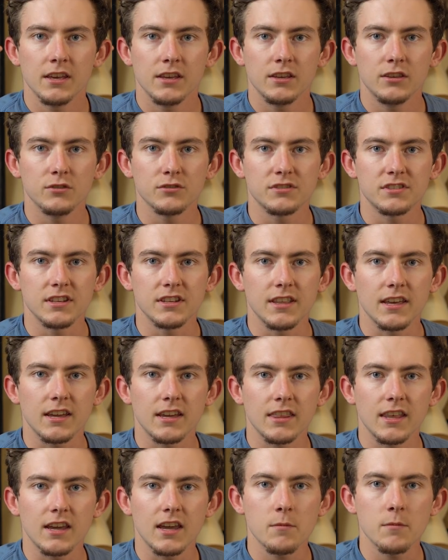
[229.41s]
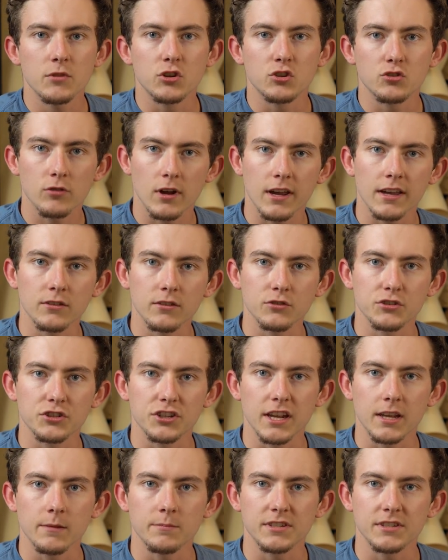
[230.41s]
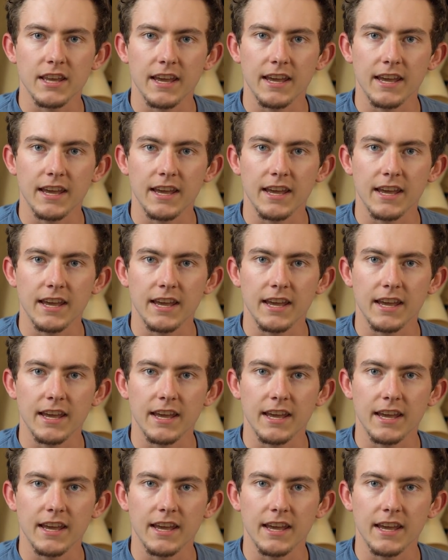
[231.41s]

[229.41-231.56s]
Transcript: you'll see they come in triangle shapes,